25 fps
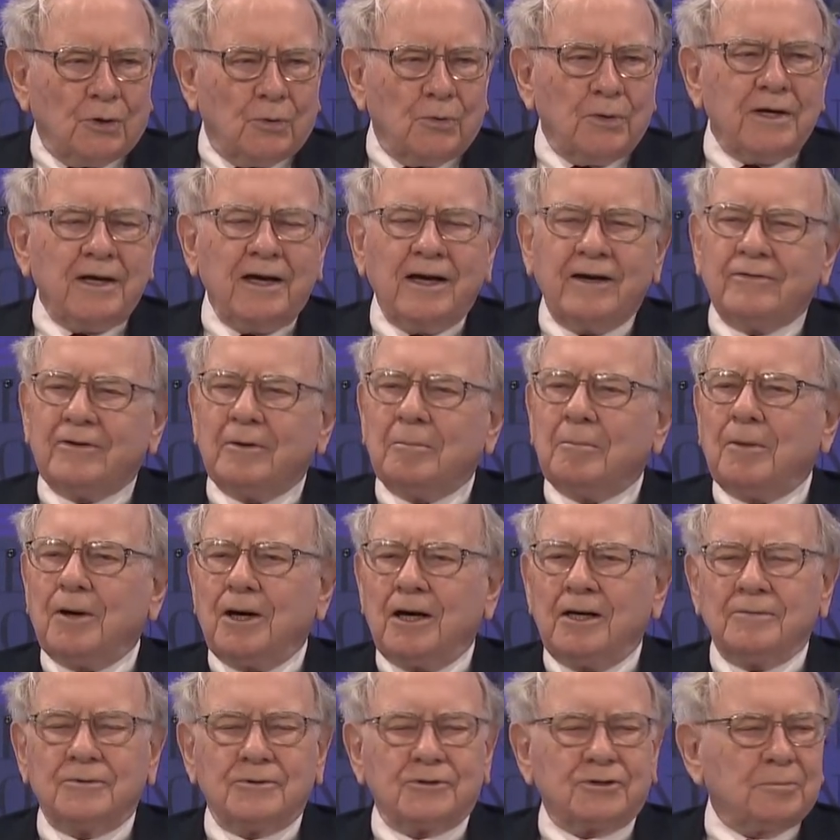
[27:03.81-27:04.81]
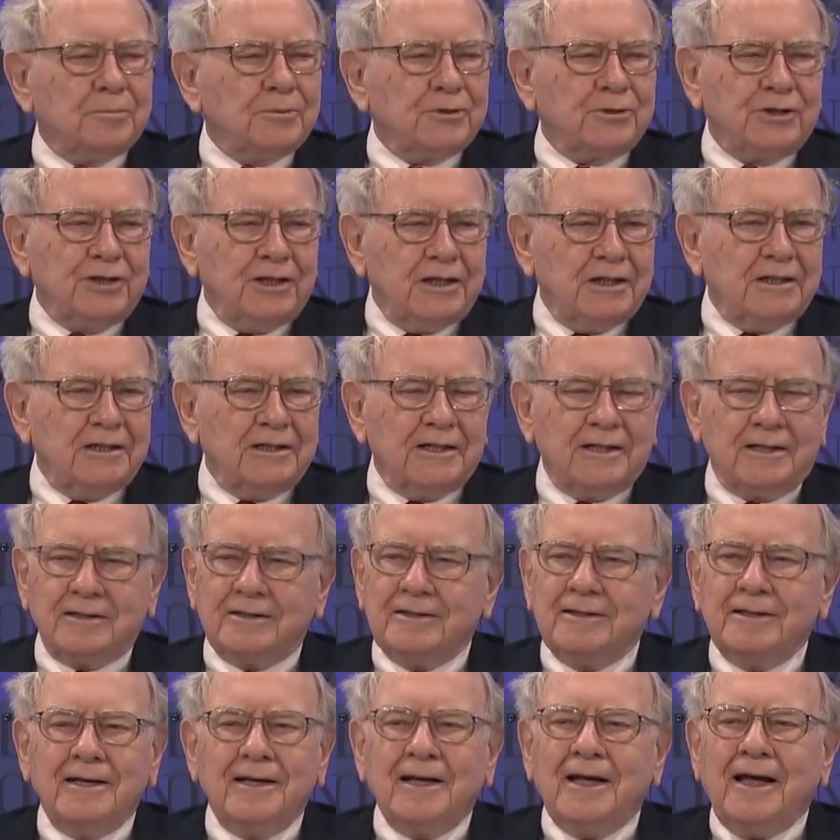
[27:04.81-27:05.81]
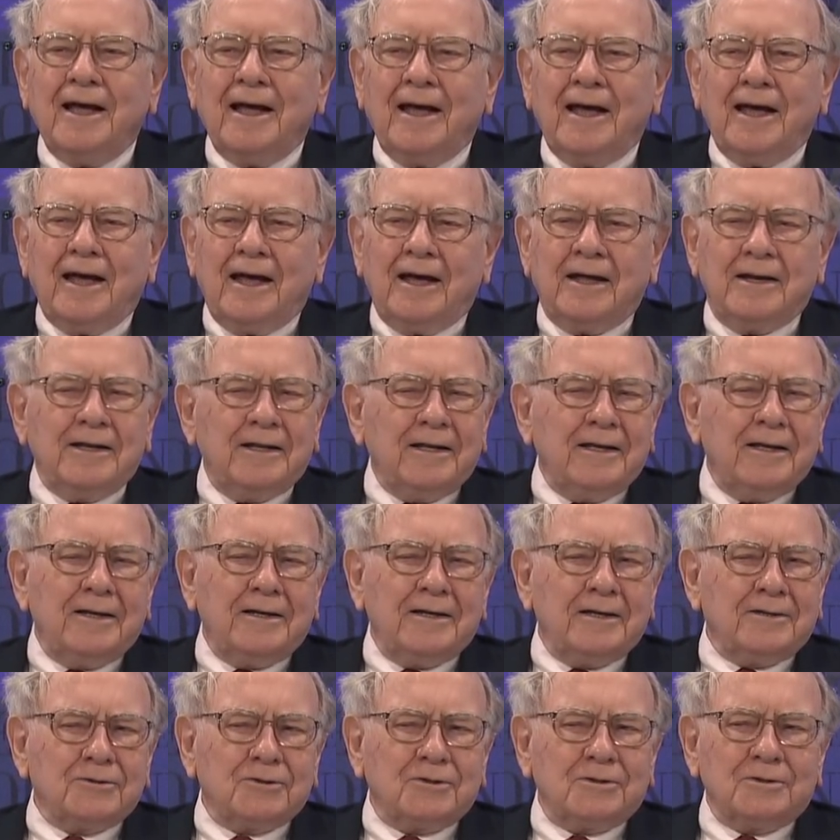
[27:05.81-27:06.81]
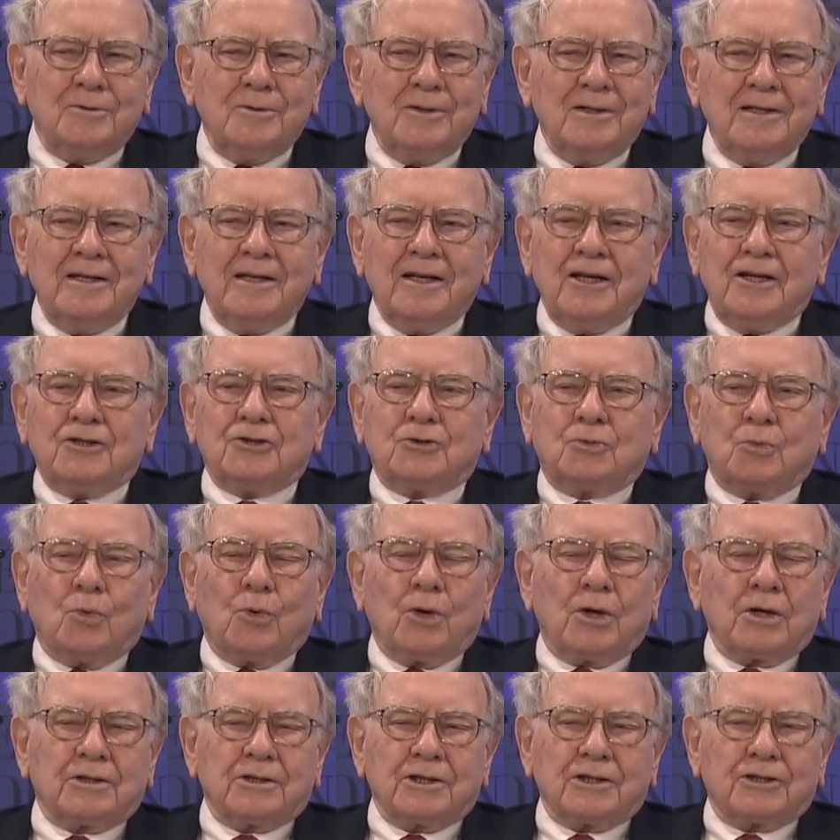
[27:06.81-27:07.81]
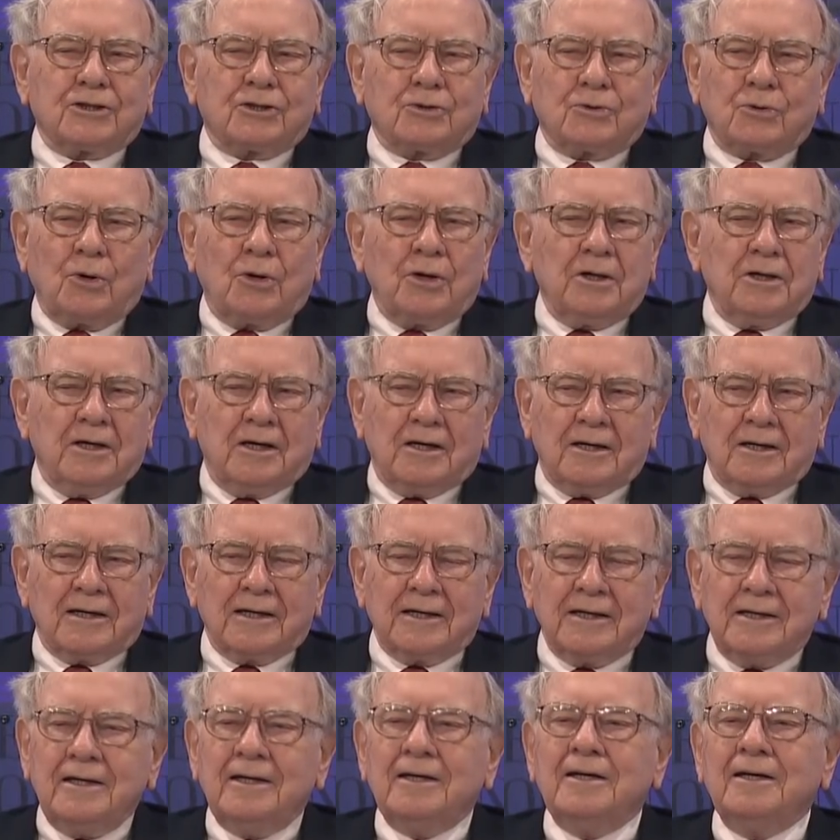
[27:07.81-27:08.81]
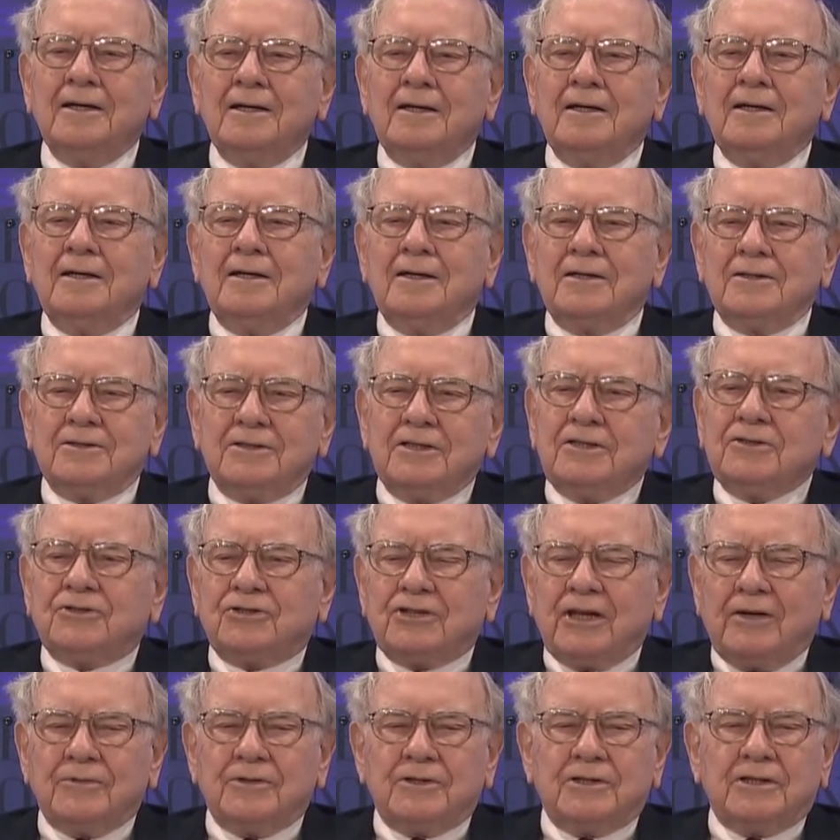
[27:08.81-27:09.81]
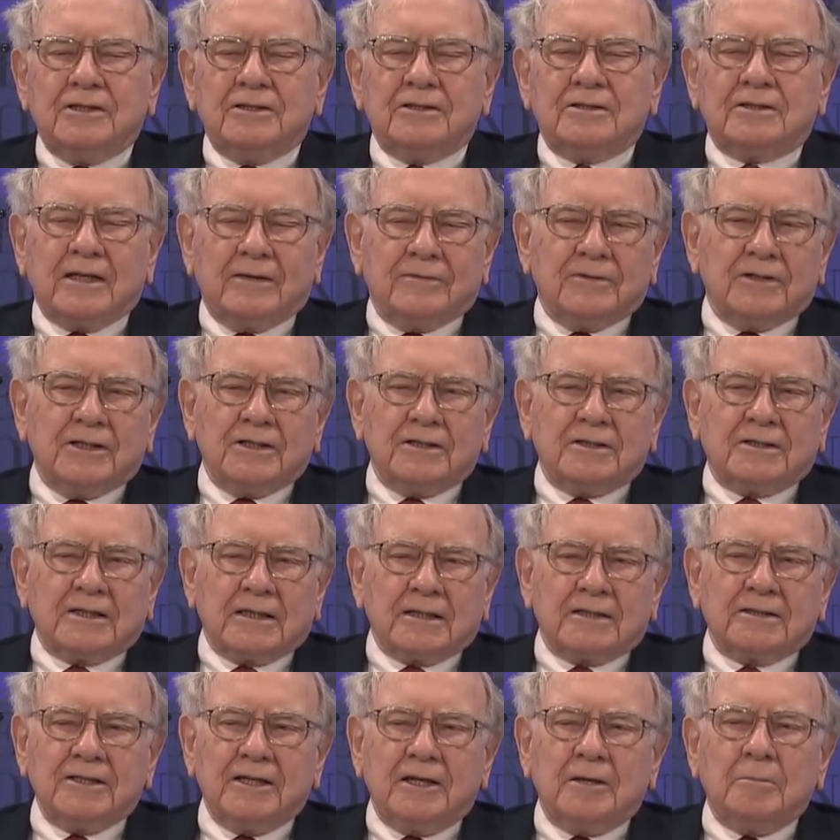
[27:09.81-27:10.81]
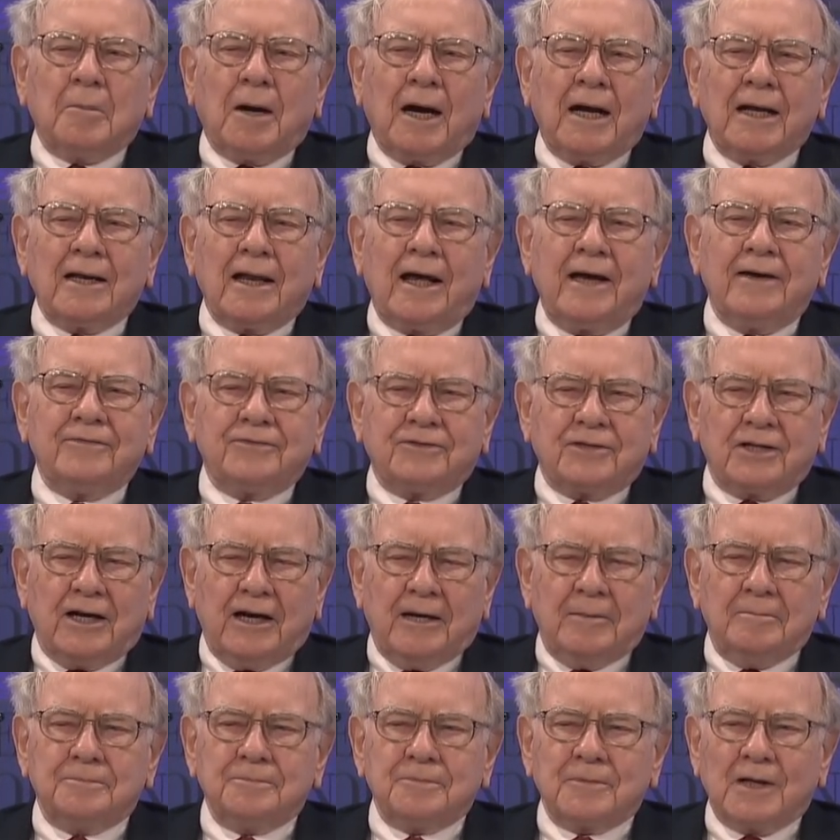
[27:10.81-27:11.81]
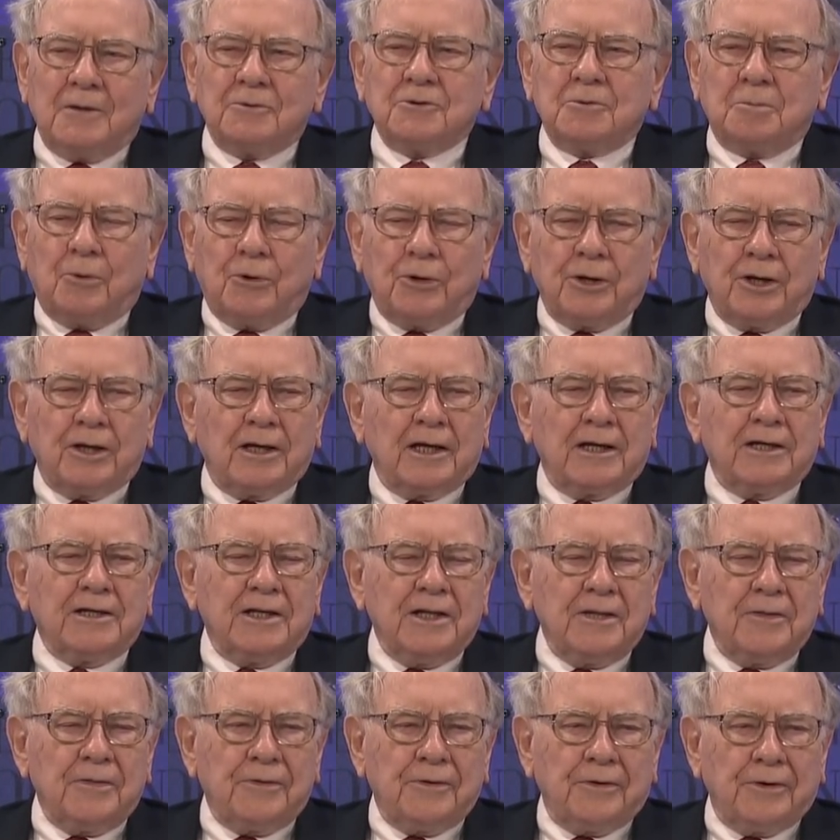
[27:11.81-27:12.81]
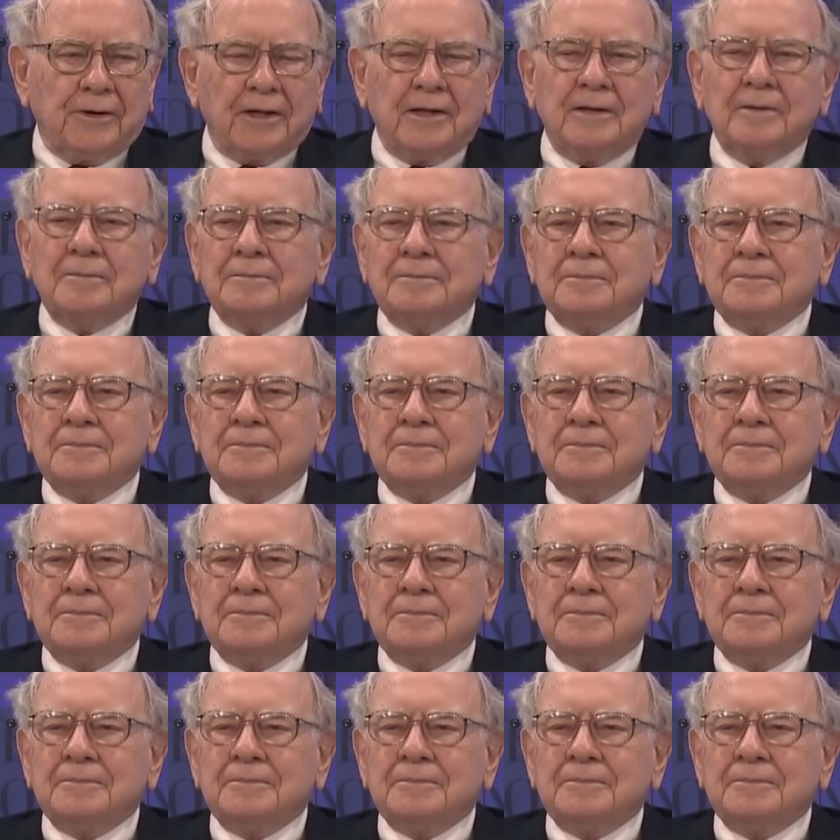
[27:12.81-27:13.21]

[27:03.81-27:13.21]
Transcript: We have a marvelous machine, and, and it, has, it has worked extraordinarily since seventeen seventy-six. In my lifetime, I was born in nineteen thirty.